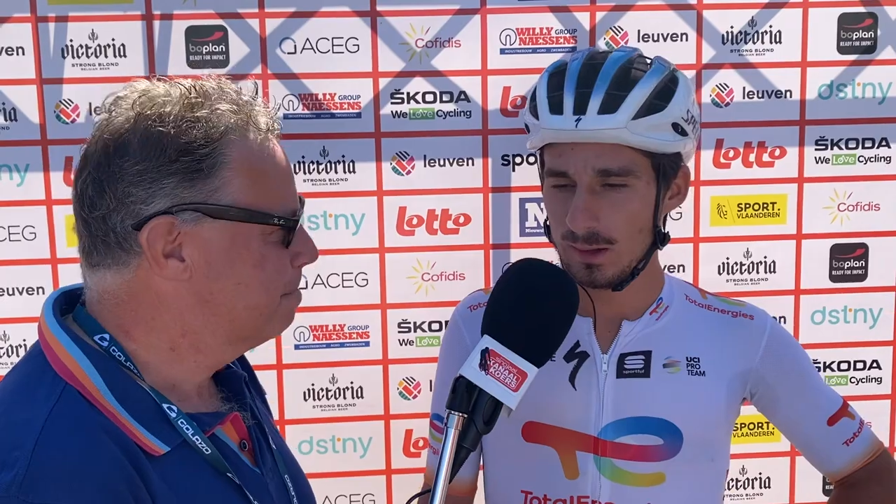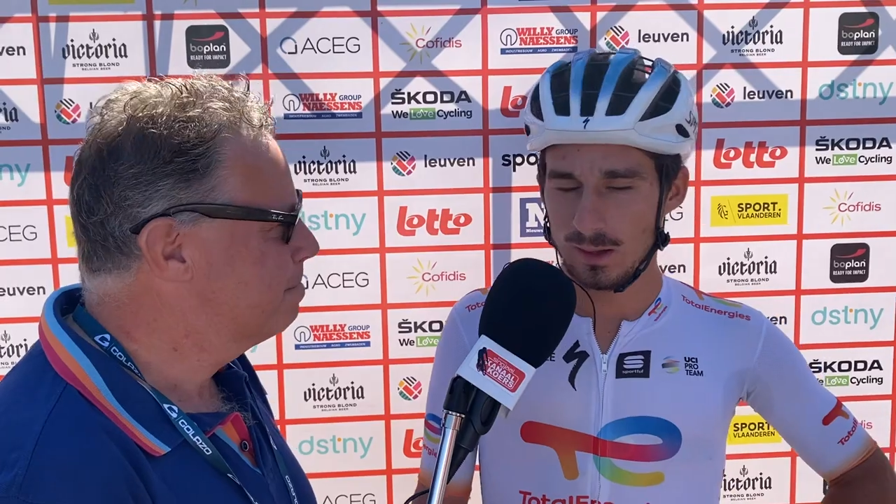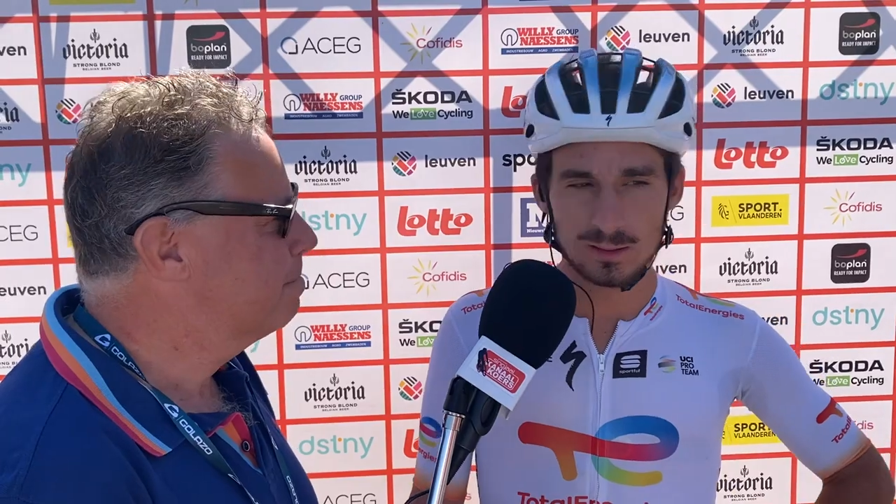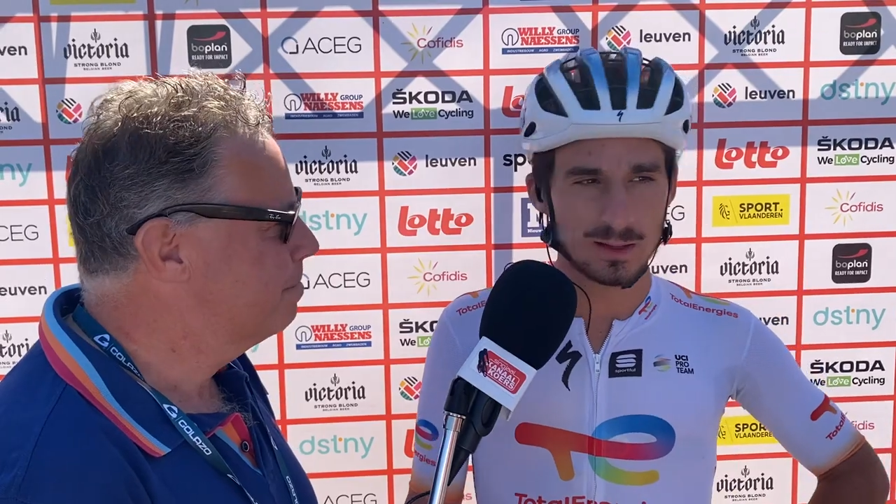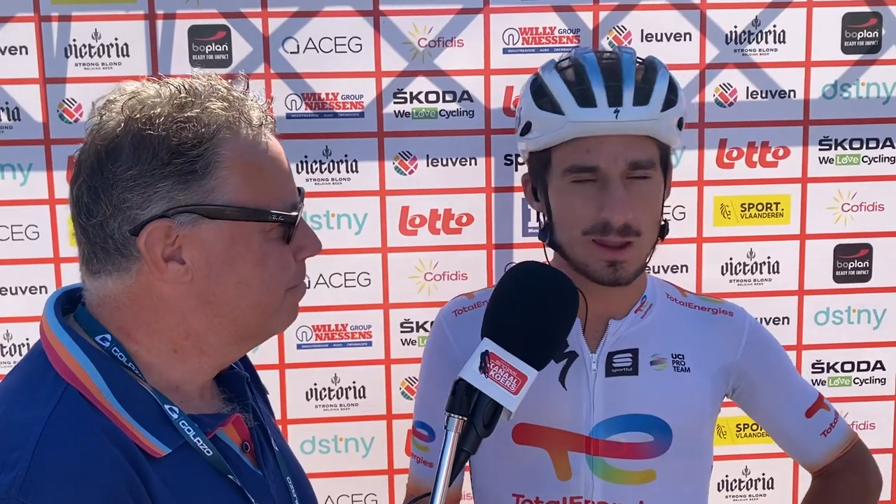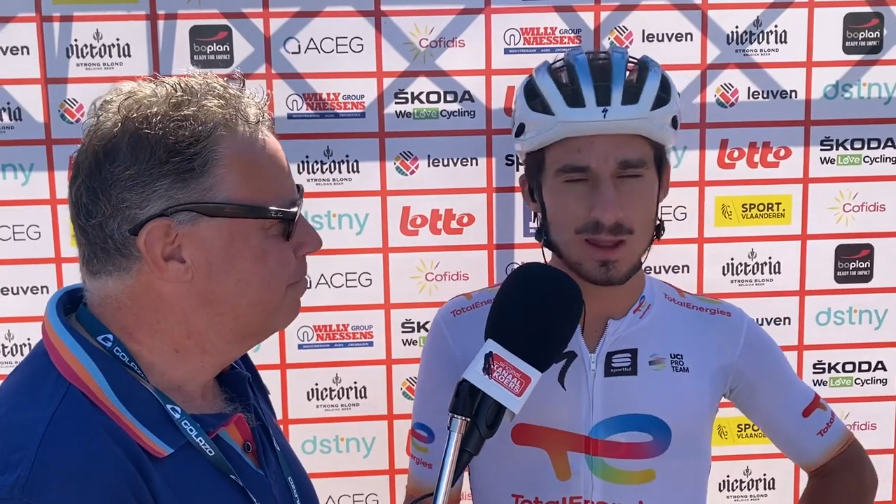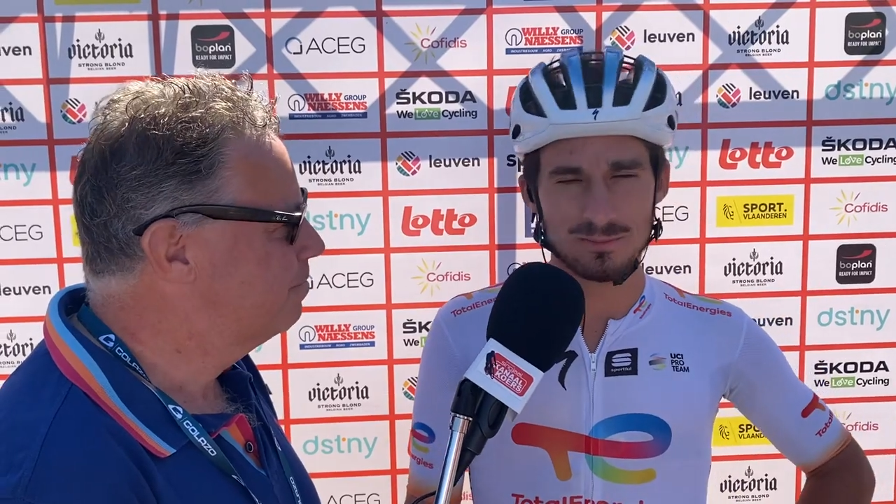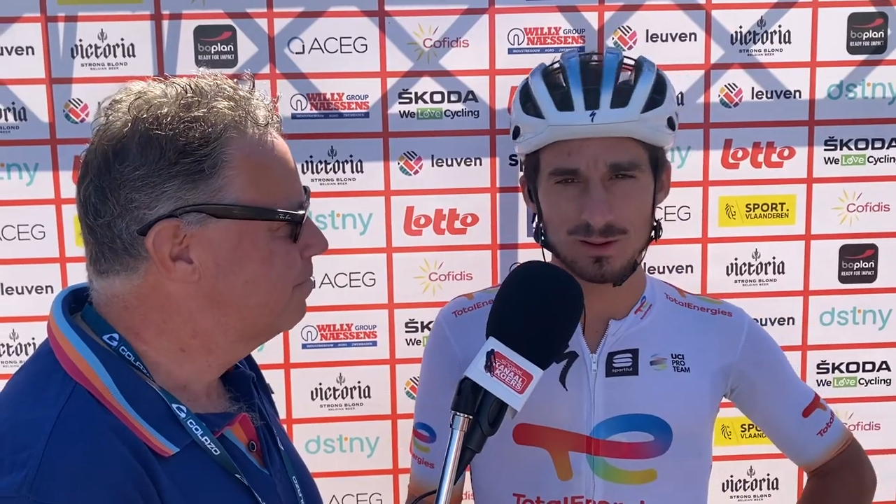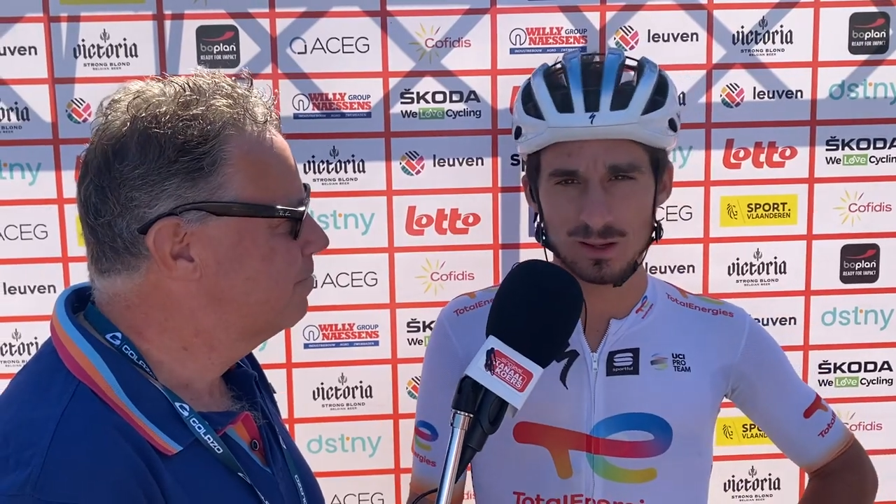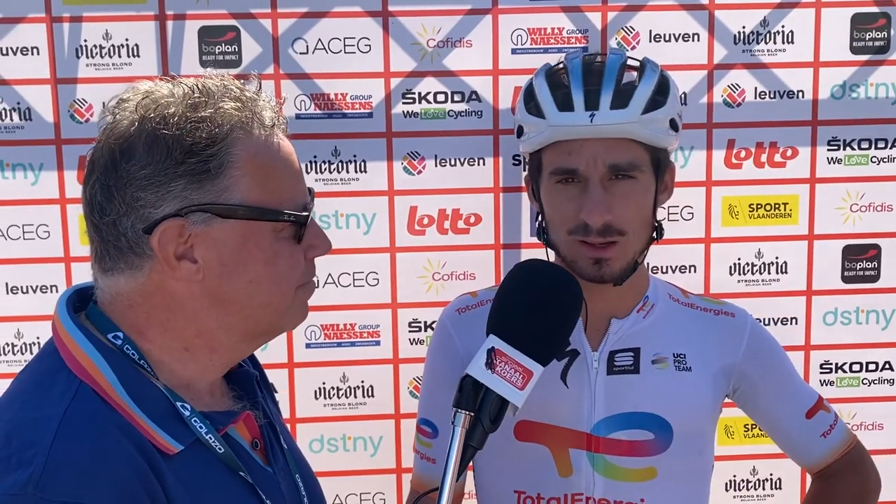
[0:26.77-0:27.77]
and I
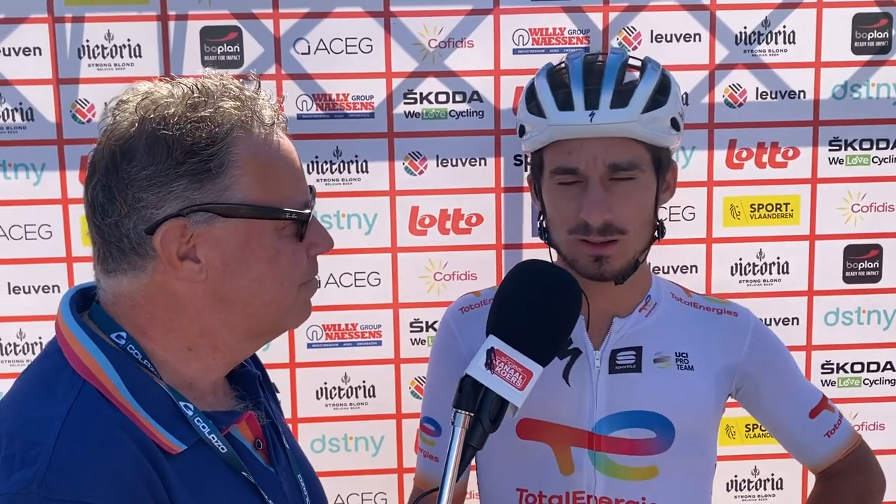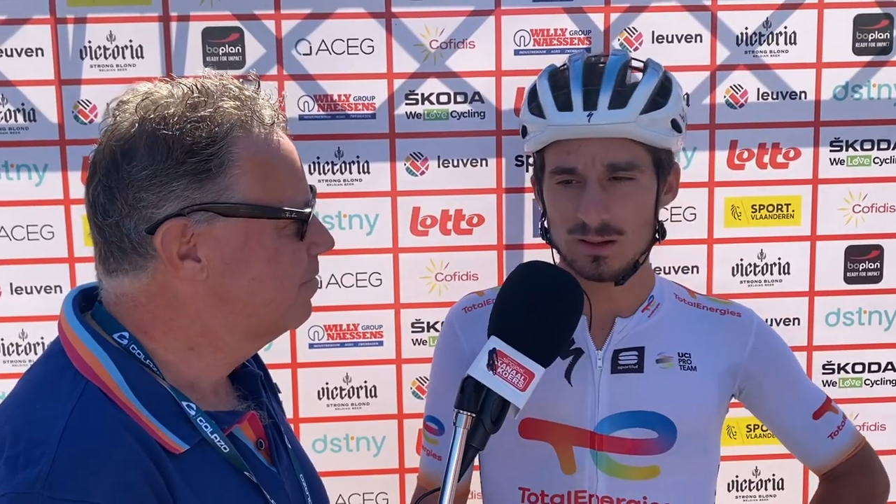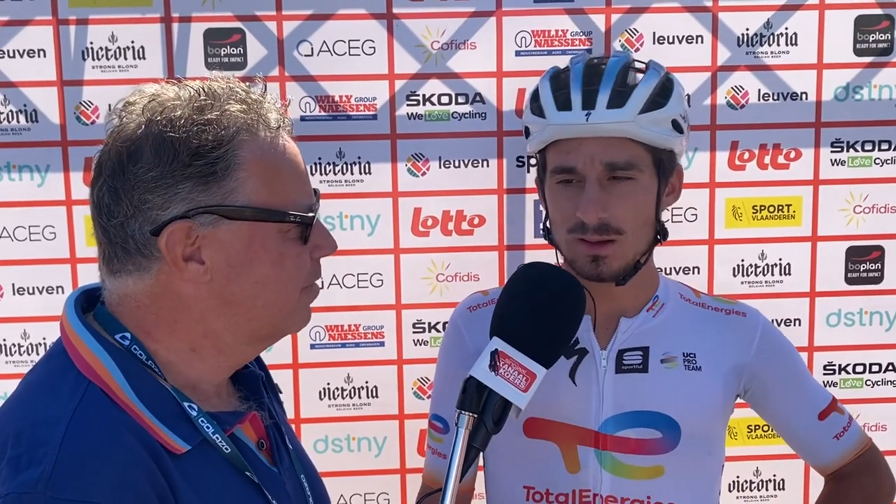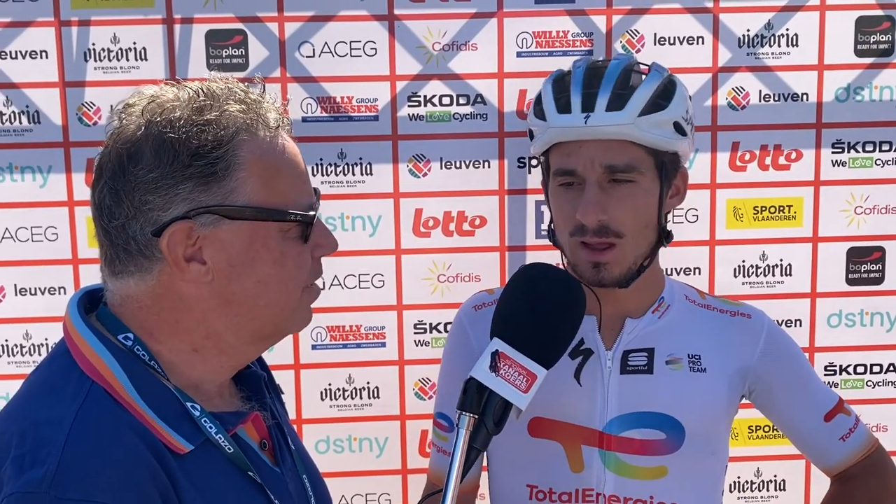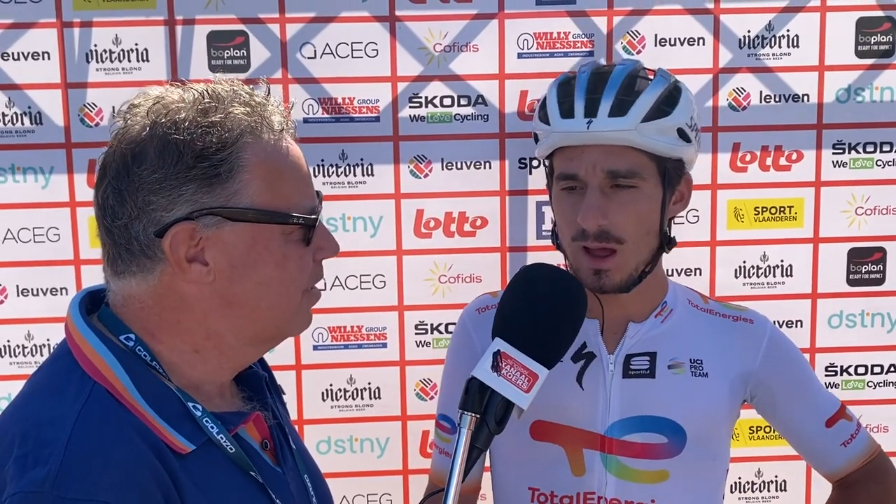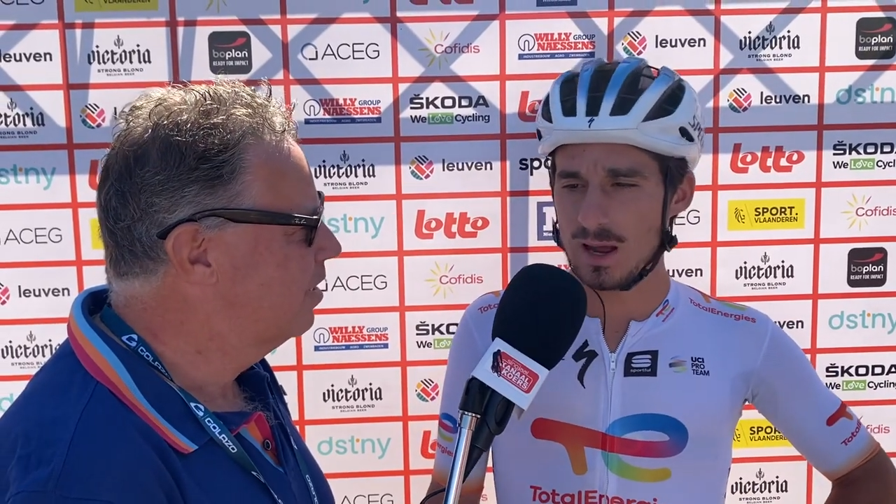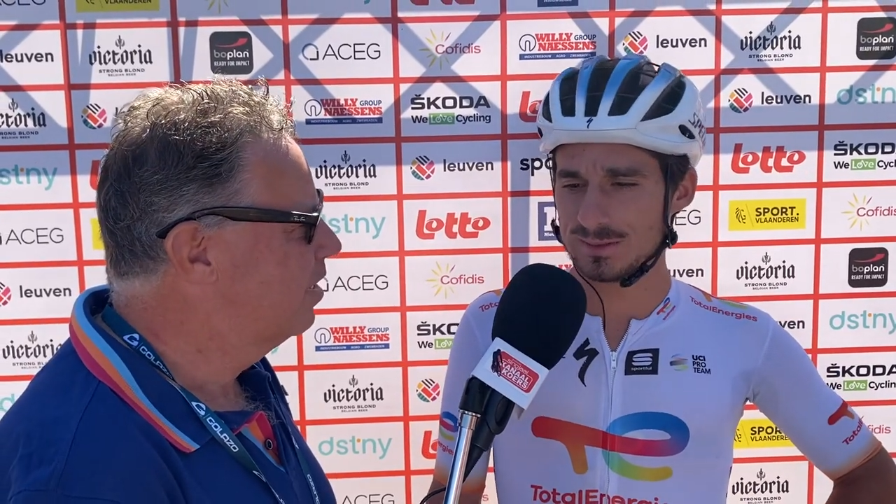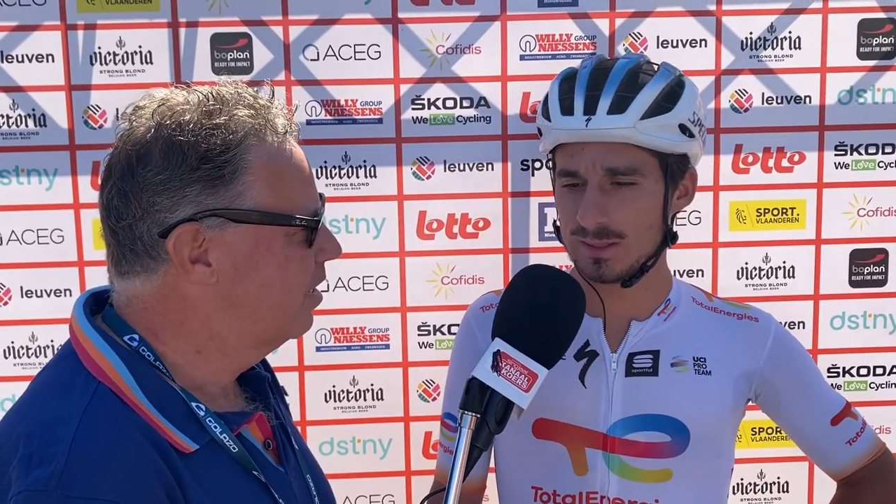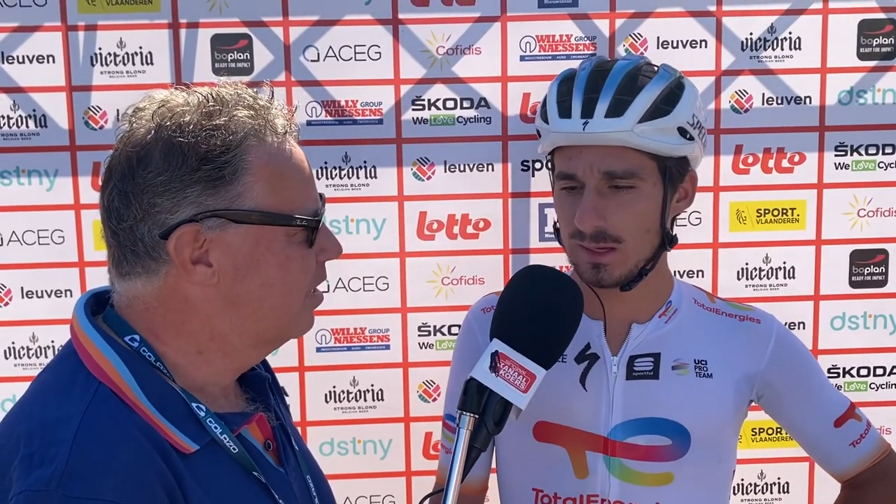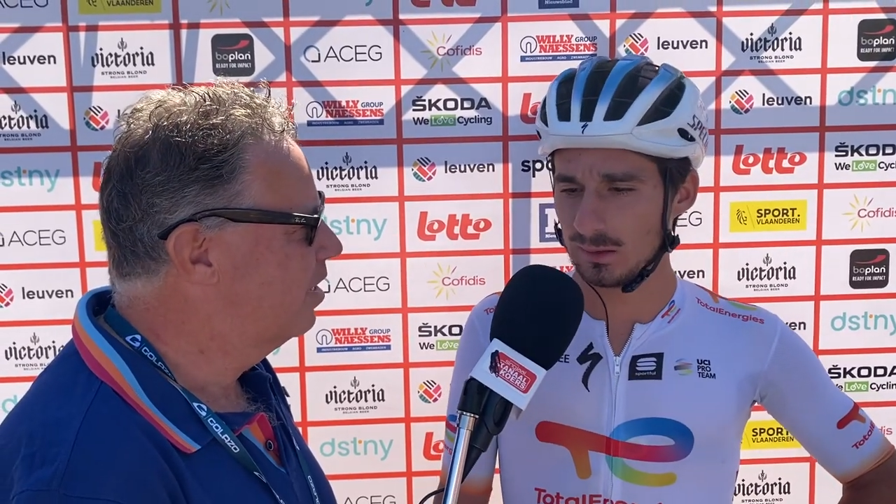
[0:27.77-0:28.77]
have a
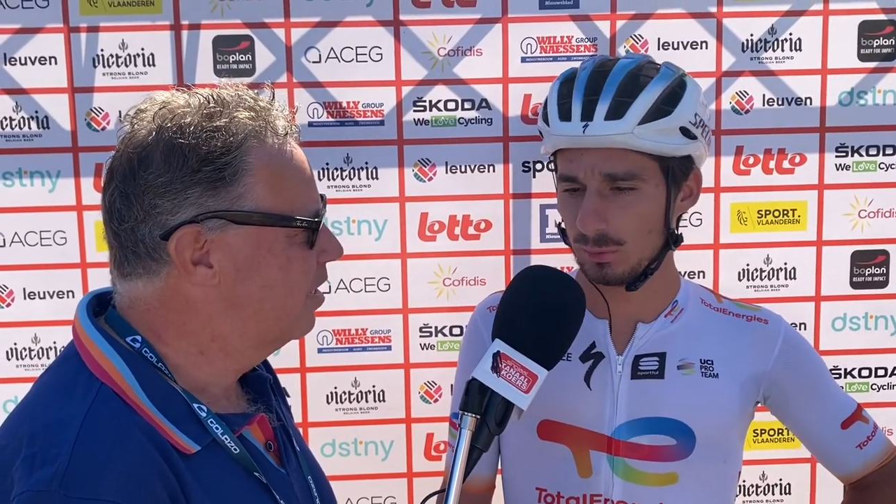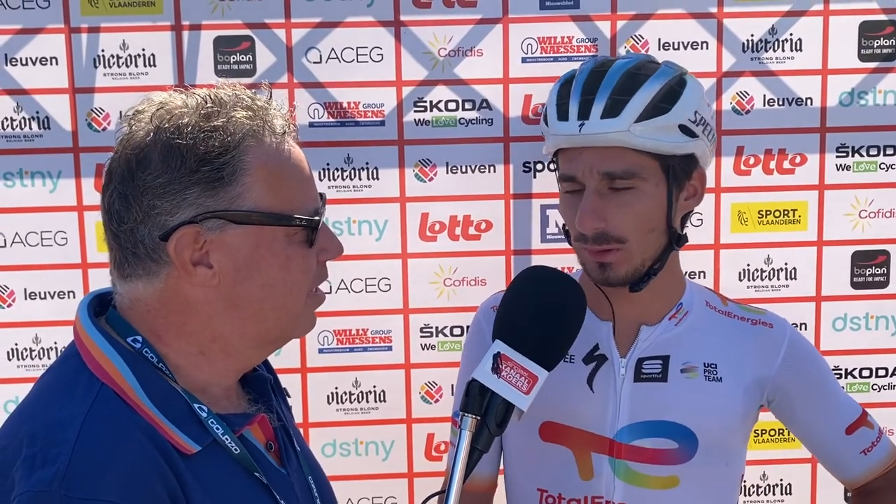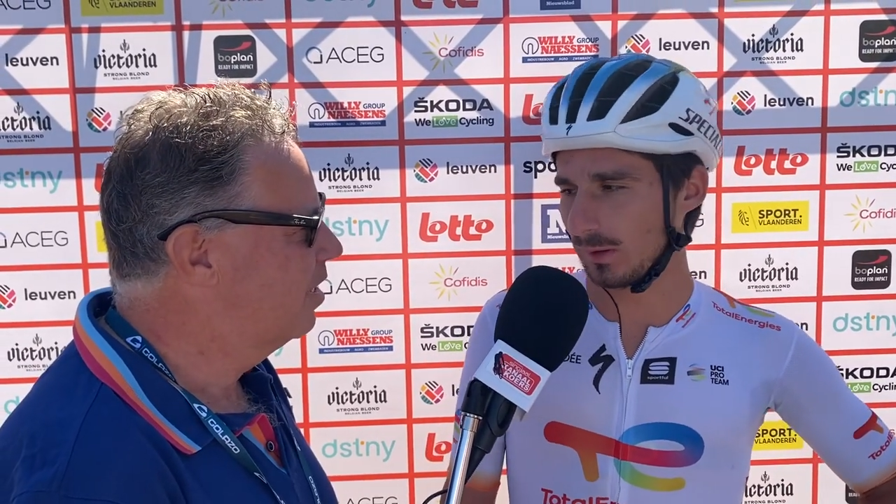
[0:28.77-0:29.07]
accident with